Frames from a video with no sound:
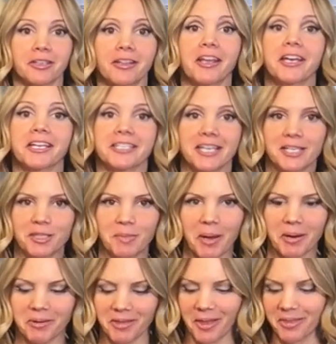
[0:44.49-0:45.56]
like it tastes
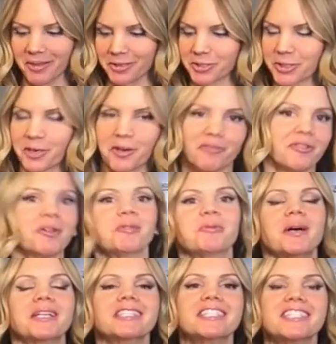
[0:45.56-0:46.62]
better than the sugar-filled
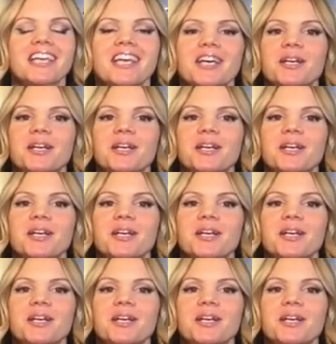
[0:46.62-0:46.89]
ones,